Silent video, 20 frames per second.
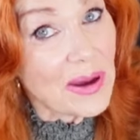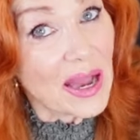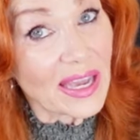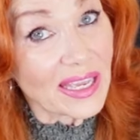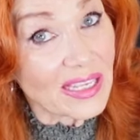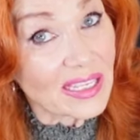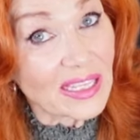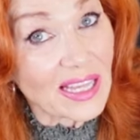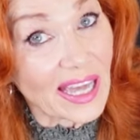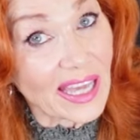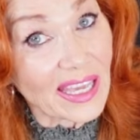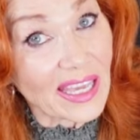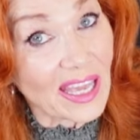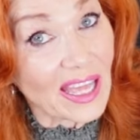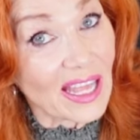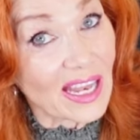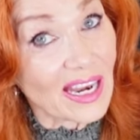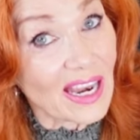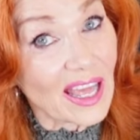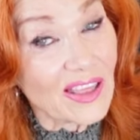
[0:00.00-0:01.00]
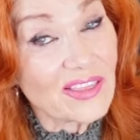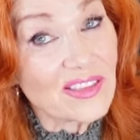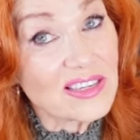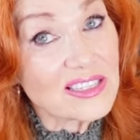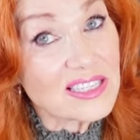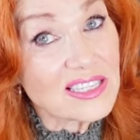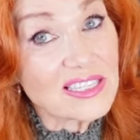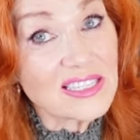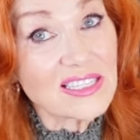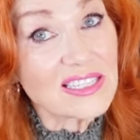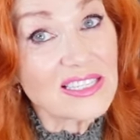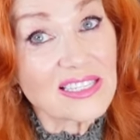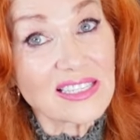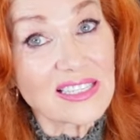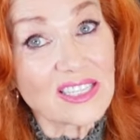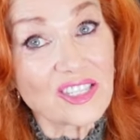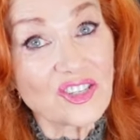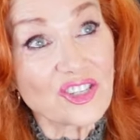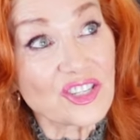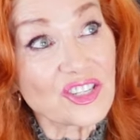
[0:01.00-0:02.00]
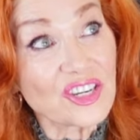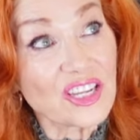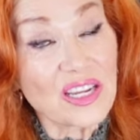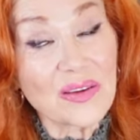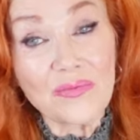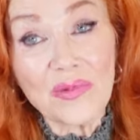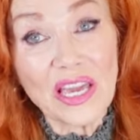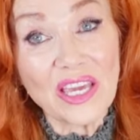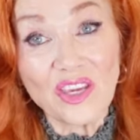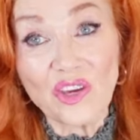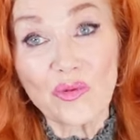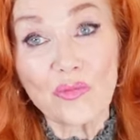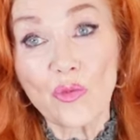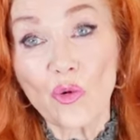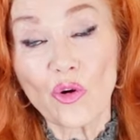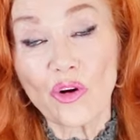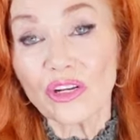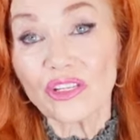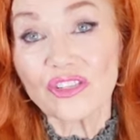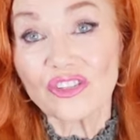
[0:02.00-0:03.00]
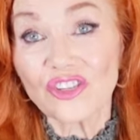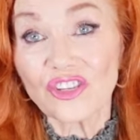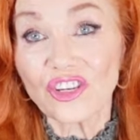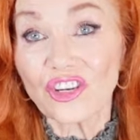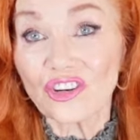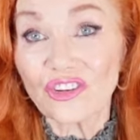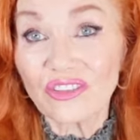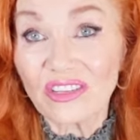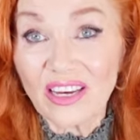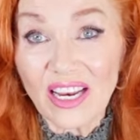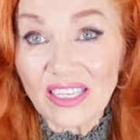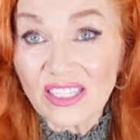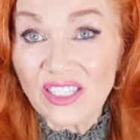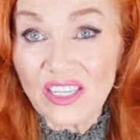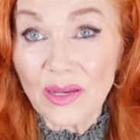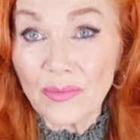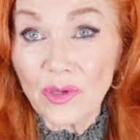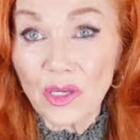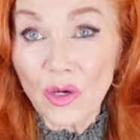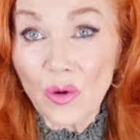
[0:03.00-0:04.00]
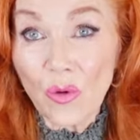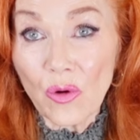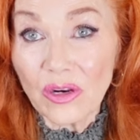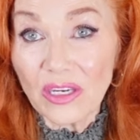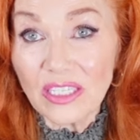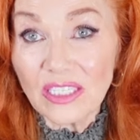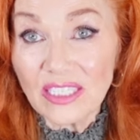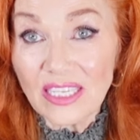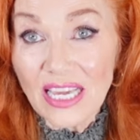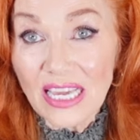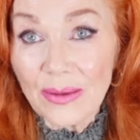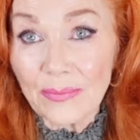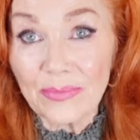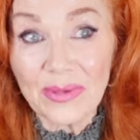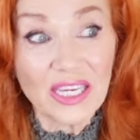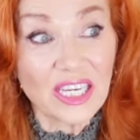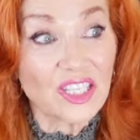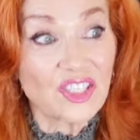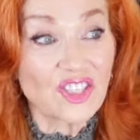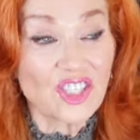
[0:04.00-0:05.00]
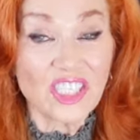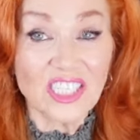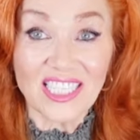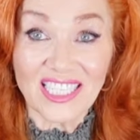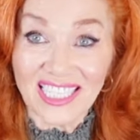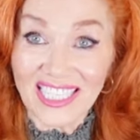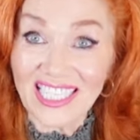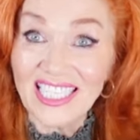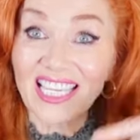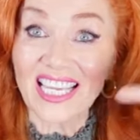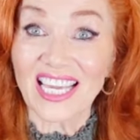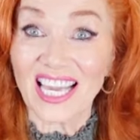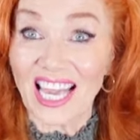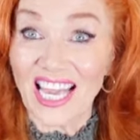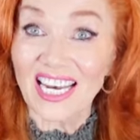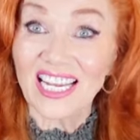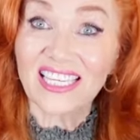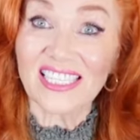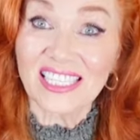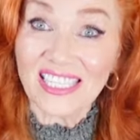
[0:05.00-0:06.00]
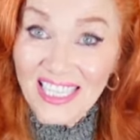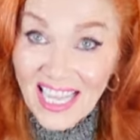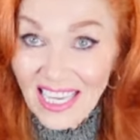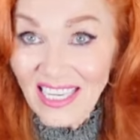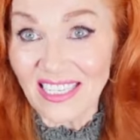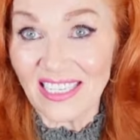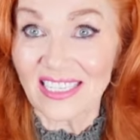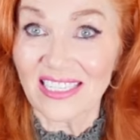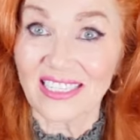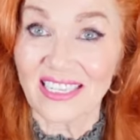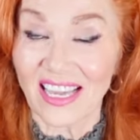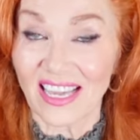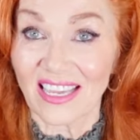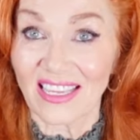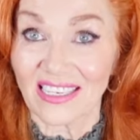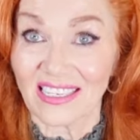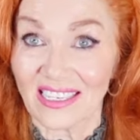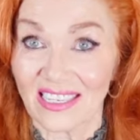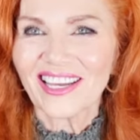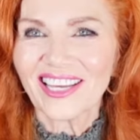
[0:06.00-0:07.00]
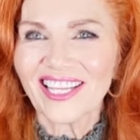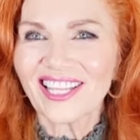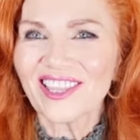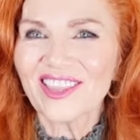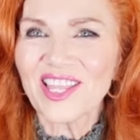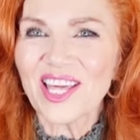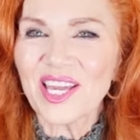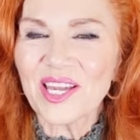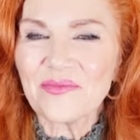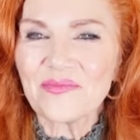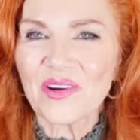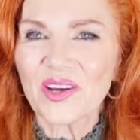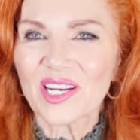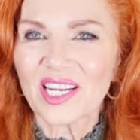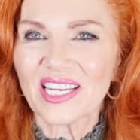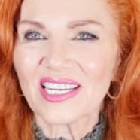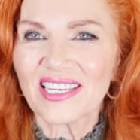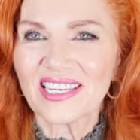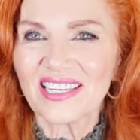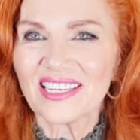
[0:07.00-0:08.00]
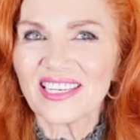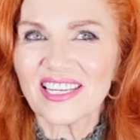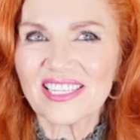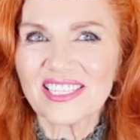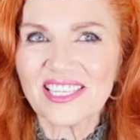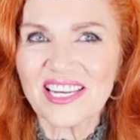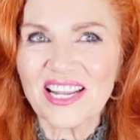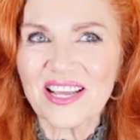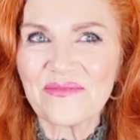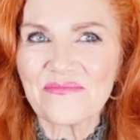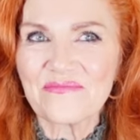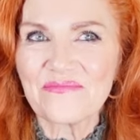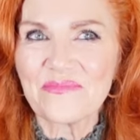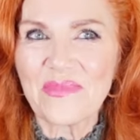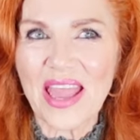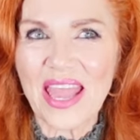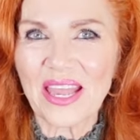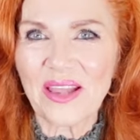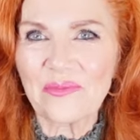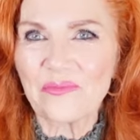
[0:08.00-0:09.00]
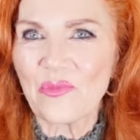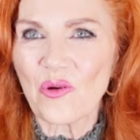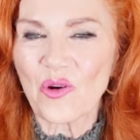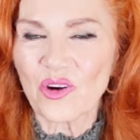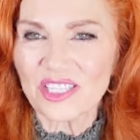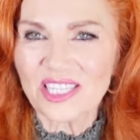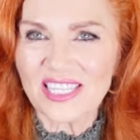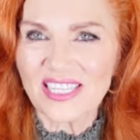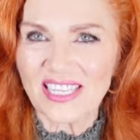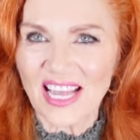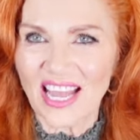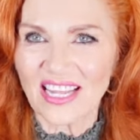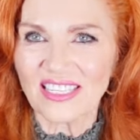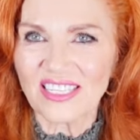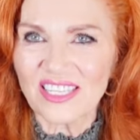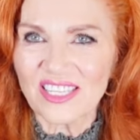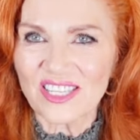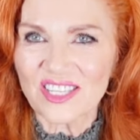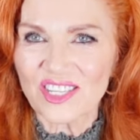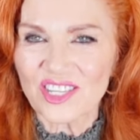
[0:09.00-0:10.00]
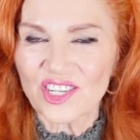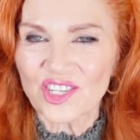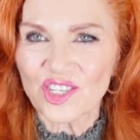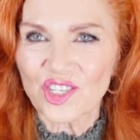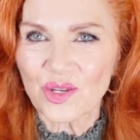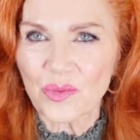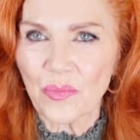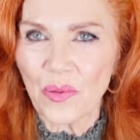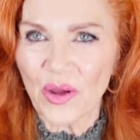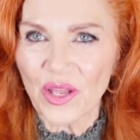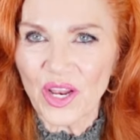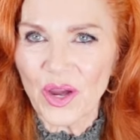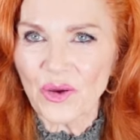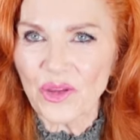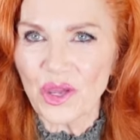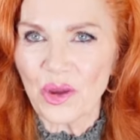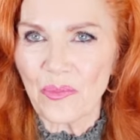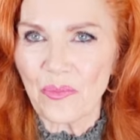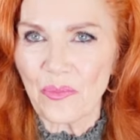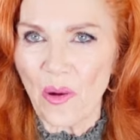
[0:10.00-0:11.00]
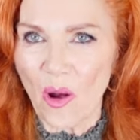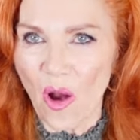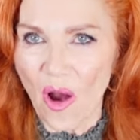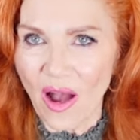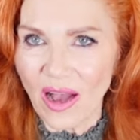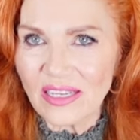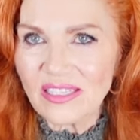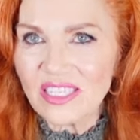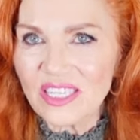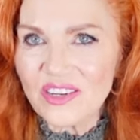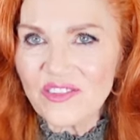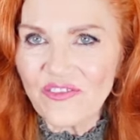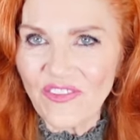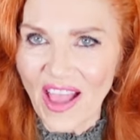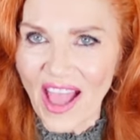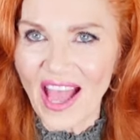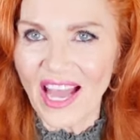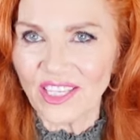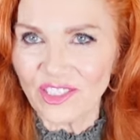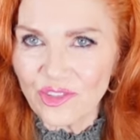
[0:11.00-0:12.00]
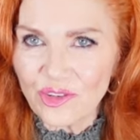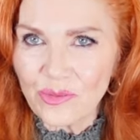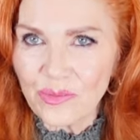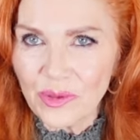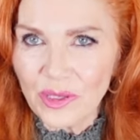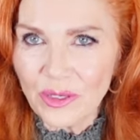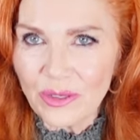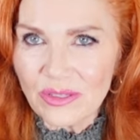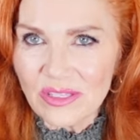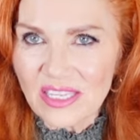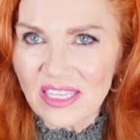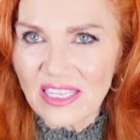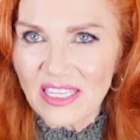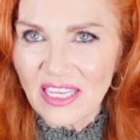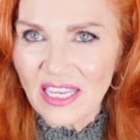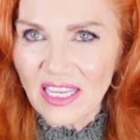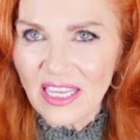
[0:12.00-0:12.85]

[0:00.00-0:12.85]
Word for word: might like it? And this is this, it's just going to make you more insecure the next time you go on a date because you didn't get a second date. And think about it, doesn't it make more sense to put out your positive attributes